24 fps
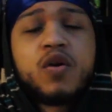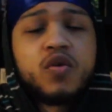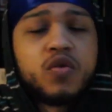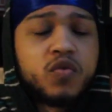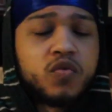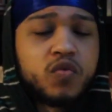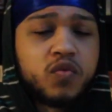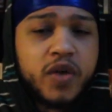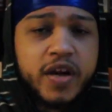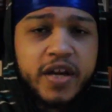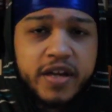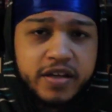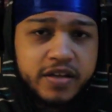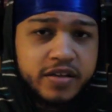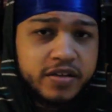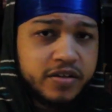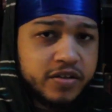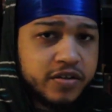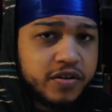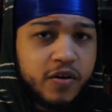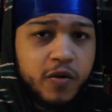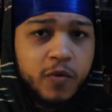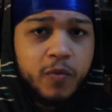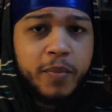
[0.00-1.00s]
how
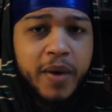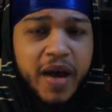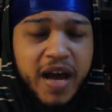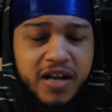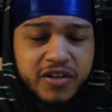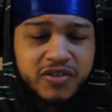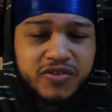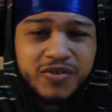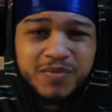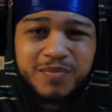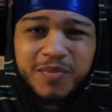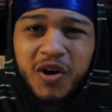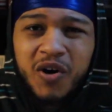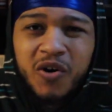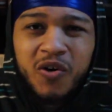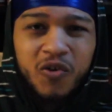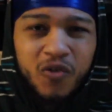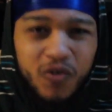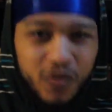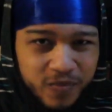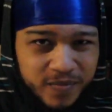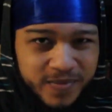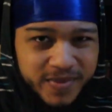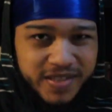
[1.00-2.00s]
great, Patrick
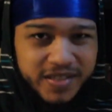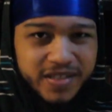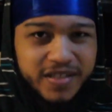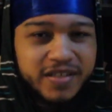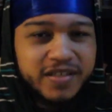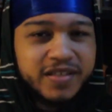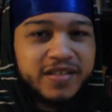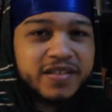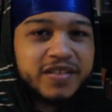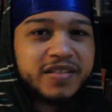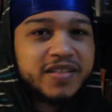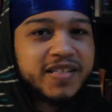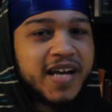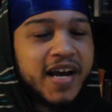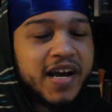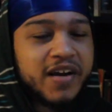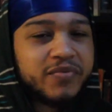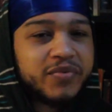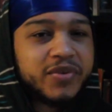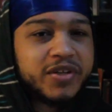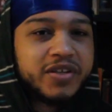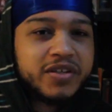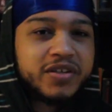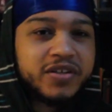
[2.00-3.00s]
Mahomes is and
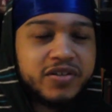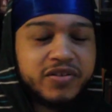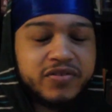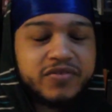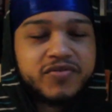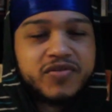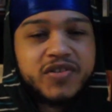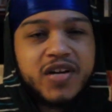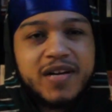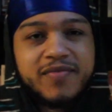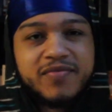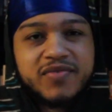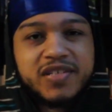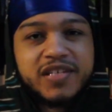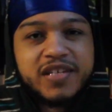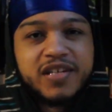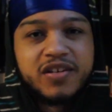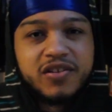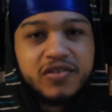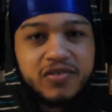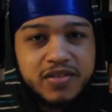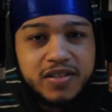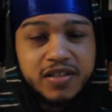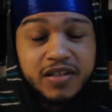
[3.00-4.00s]
Tyreek Hill and
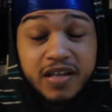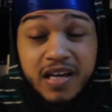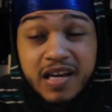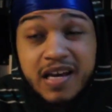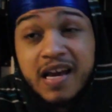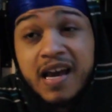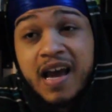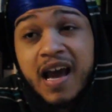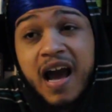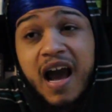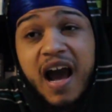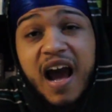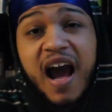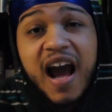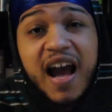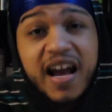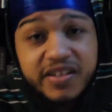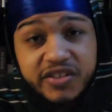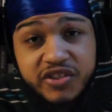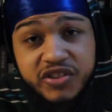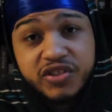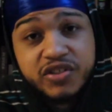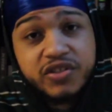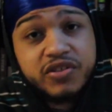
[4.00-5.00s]
Travis Kelce,
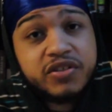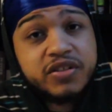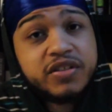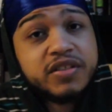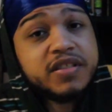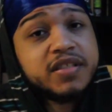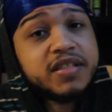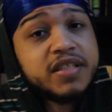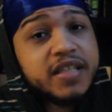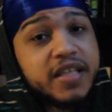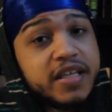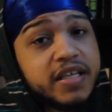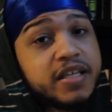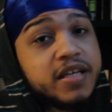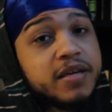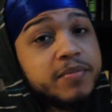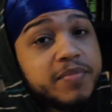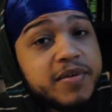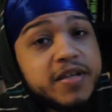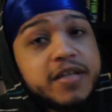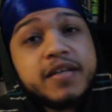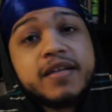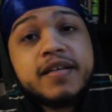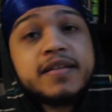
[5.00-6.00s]
I just couldn't
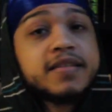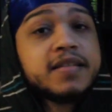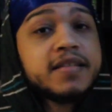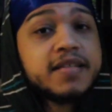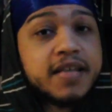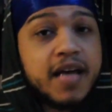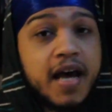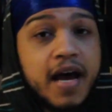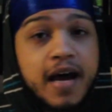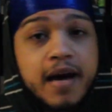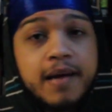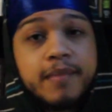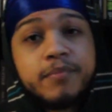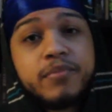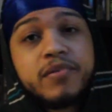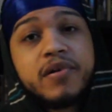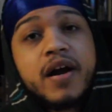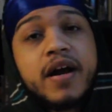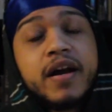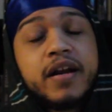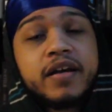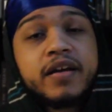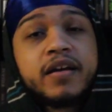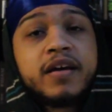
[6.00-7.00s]
see it because of
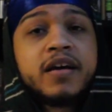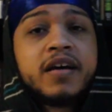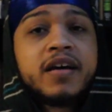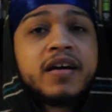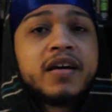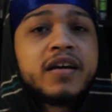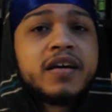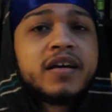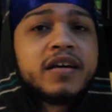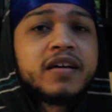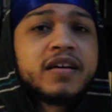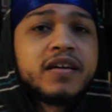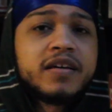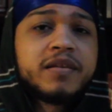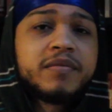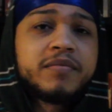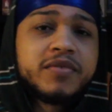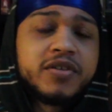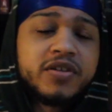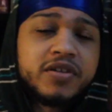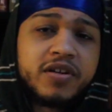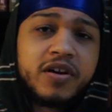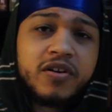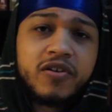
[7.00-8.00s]
Tom Brady.
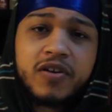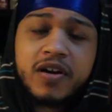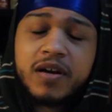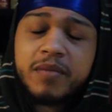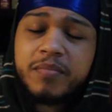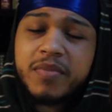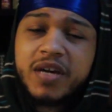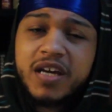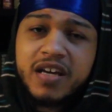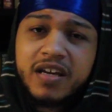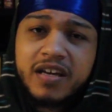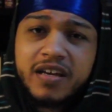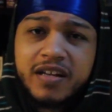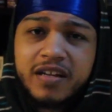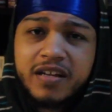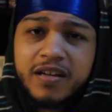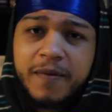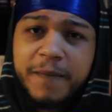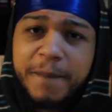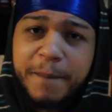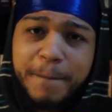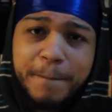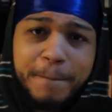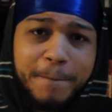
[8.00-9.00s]
You know what I
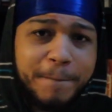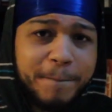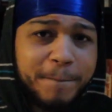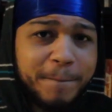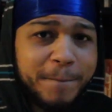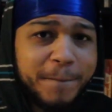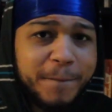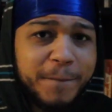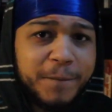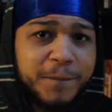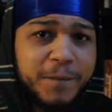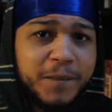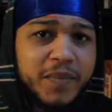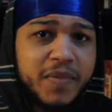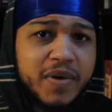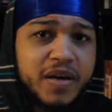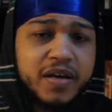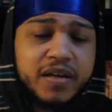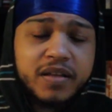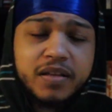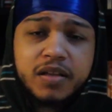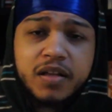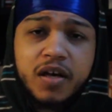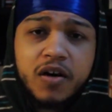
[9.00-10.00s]
mean?
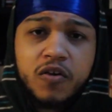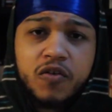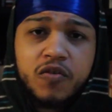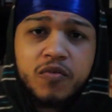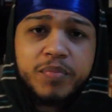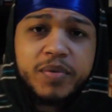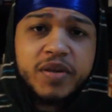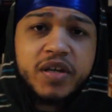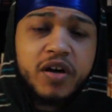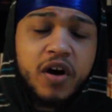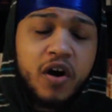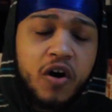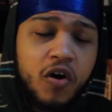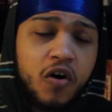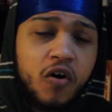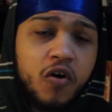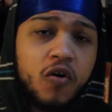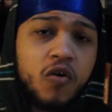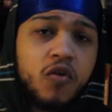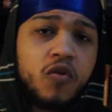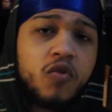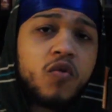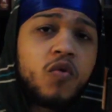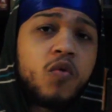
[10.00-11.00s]
And lo and
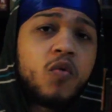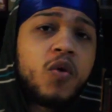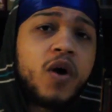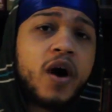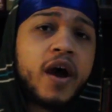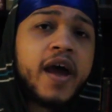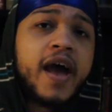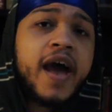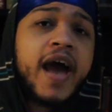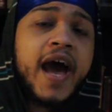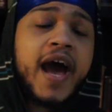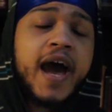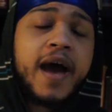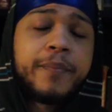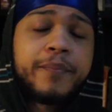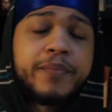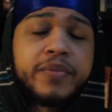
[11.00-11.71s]
behold, what